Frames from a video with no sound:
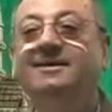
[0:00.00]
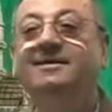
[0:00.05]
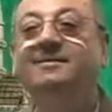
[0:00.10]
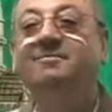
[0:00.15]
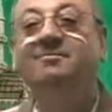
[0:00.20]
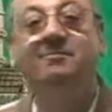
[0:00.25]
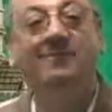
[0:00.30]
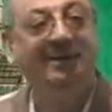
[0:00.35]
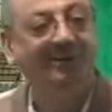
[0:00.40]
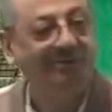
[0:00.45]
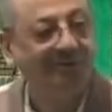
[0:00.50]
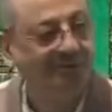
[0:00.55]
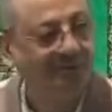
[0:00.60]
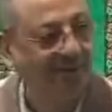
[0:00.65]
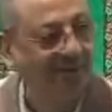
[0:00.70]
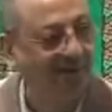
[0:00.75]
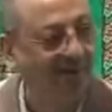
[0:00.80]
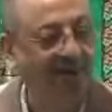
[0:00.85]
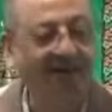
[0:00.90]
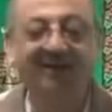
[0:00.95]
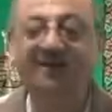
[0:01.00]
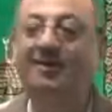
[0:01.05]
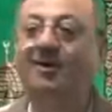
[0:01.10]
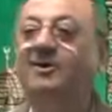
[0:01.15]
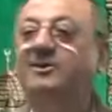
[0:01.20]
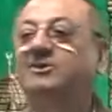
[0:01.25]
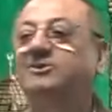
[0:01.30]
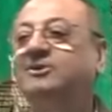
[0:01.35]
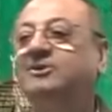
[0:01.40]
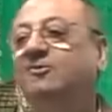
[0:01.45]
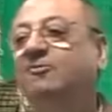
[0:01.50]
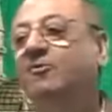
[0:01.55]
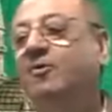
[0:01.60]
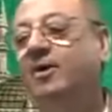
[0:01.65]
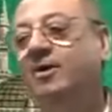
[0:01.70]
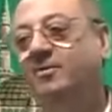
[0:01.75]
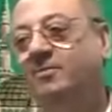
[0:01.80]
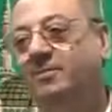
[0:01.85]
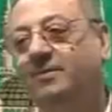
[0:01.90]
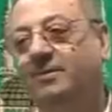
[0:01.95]
Master. And that is the
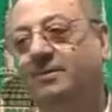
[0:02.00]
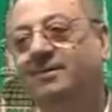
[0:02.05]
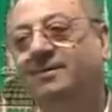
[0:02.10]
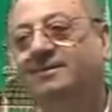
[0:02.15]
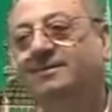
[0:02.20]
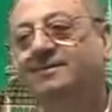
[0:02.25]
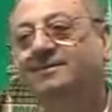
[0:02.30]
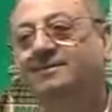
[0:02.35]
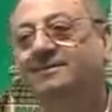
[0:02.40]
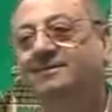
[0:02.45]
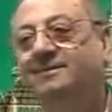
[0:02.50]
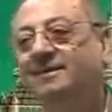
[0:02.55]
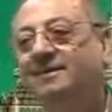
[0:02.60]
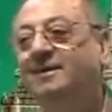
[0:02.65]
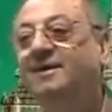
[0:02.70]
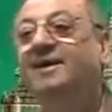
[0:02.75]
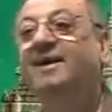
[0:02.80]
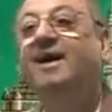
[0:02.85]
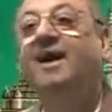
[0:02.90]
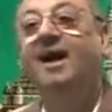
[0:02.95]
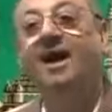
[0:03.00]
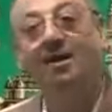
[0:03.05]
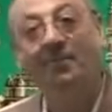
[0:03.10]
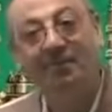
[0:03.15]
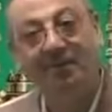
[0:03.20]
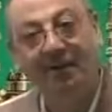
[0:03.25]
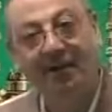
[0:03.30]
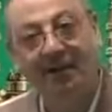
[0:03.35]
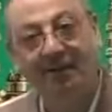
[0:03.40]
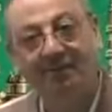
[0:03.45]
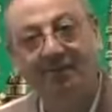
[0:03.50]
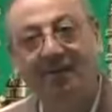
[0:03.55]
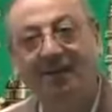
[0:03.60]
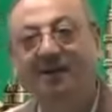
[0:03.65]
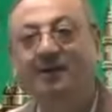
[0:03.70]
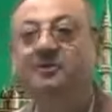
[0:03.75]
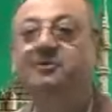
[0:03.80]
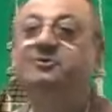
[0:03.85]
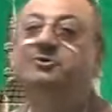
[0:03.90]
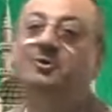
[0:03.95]
verb. Abhama
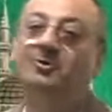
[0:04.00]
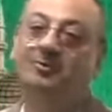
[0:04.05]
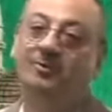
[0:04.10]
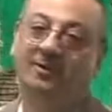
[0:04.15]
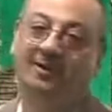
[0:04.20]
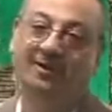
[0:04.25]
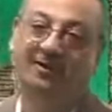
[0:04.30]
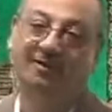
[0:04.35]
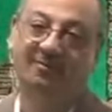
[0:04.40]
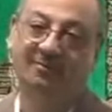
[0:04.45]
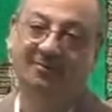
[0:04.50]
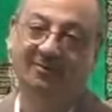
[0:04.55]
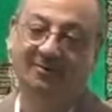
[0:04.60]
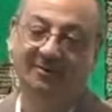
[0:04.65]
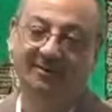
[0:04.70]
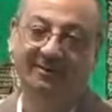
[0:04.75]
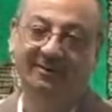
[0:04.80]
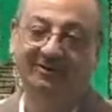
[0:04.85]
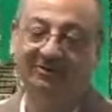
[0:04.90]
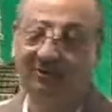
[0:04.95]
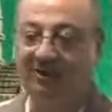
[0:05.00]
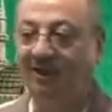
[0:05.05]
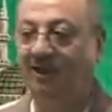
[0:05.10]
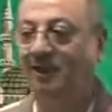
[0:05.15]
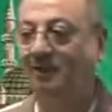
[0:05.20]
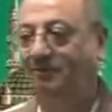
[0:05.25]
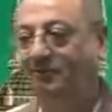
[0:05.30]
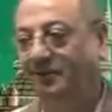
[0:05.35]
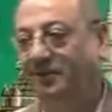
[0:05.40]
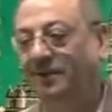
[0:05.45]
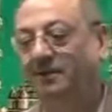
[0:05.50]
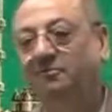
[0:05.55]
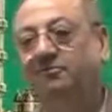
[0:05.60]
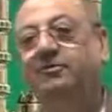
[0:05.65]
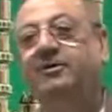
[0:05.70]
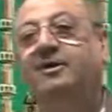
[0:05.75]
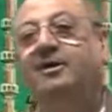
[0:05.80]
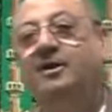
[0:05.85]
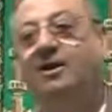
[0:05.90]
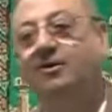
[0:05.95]
yubhim. Inshallah, we can
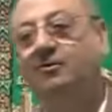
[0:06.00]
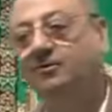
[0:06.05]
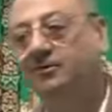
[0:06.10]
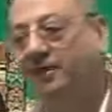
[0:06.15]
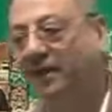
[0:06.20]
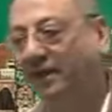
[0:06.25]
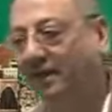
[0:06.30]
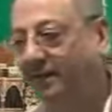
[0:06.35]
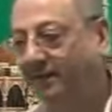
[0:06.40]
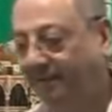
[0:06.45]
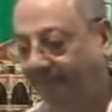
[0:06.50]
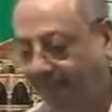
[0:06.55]
figure out that.